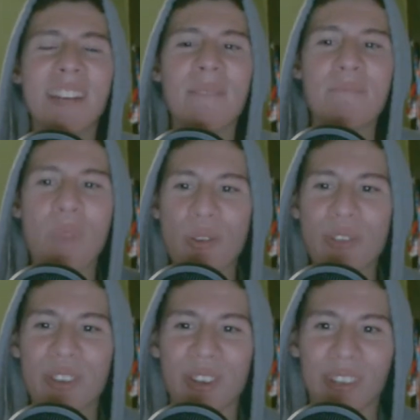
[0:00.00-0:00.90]

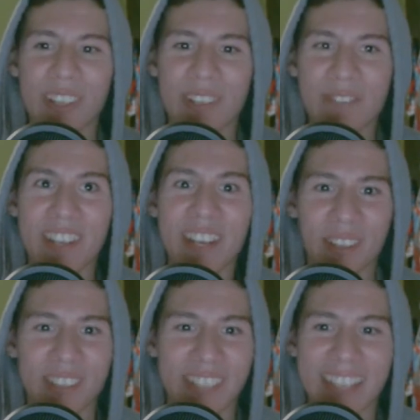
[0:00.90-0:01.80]
emotional in
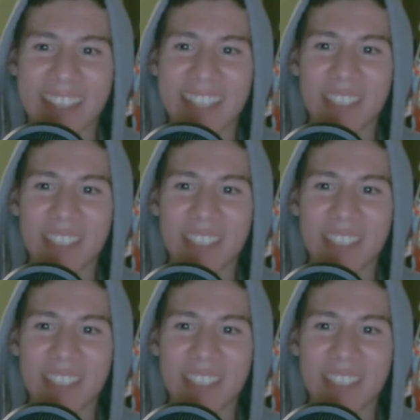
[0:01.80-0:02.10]
videos like these